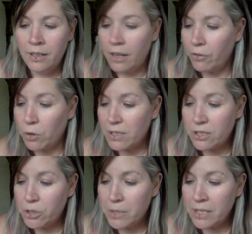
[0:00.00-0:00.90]
of course,
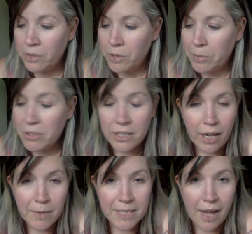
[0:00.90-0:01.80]
she wasn't the only person that
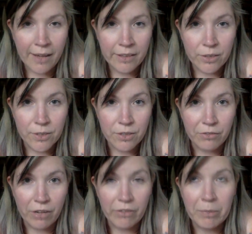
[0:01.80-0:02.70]
I was lying to, so
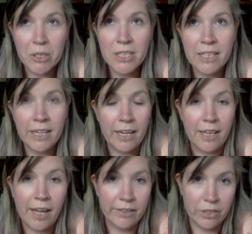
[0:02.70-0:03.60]
for every person that I
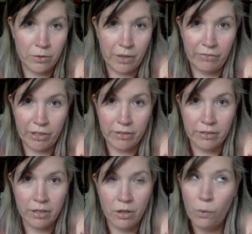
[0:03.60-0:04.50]
lied to, I
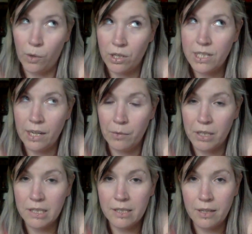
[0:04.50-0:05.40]
felt worse and
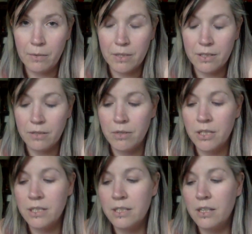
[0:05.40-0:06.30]
worse and worse and
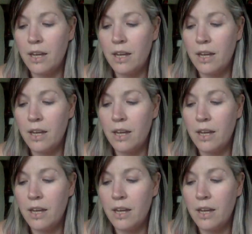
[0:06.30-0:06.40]
worse.